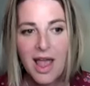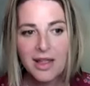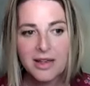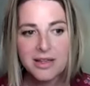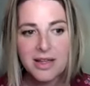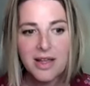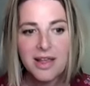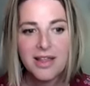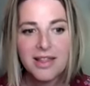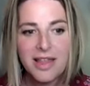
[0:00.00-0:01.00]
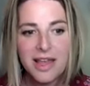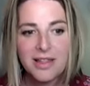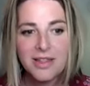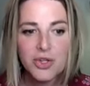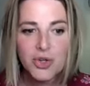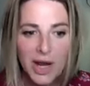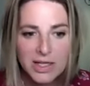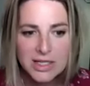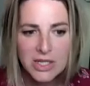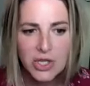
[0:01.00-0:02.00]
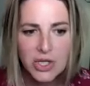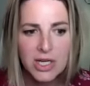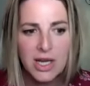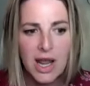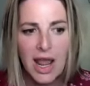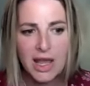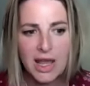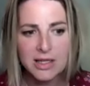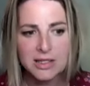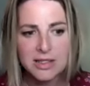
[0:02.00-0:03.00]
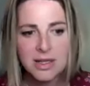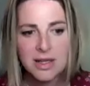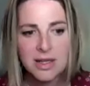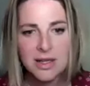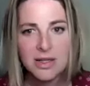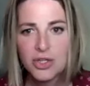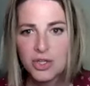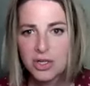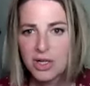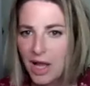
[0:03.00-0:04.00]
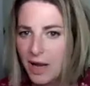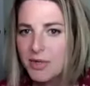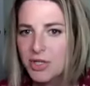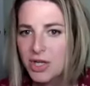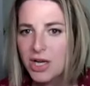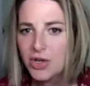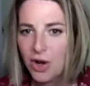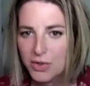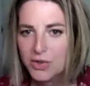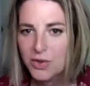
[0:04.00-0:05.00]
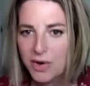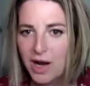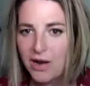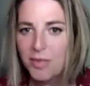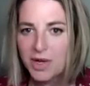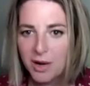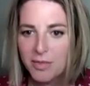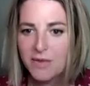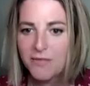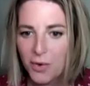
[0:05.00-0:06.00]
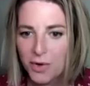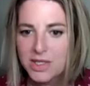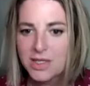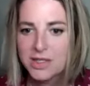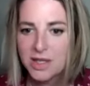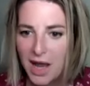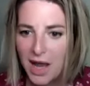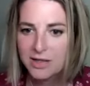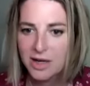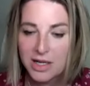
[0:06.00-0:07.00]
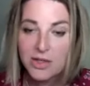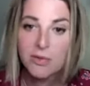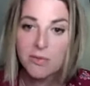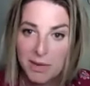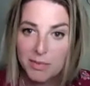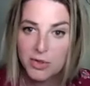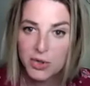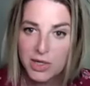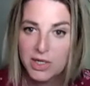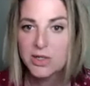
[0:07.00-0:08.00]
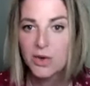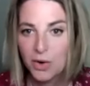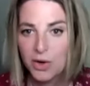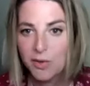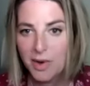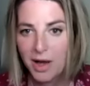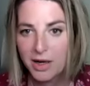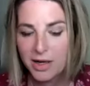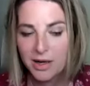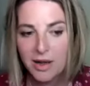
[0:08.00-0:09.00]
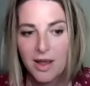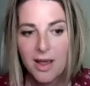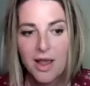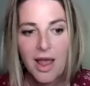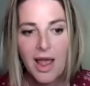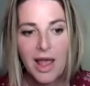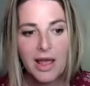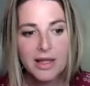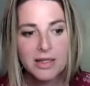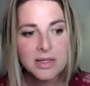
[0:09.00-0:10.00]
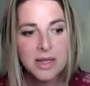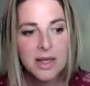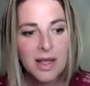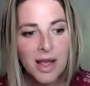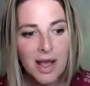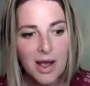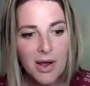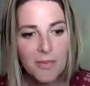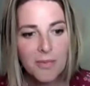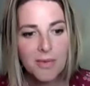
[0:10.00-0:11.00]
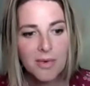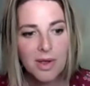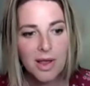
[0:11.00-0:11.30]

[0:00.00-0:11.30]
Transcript: And that transition and climate change also kind of become the forces that act on either maple trees or your body. And um,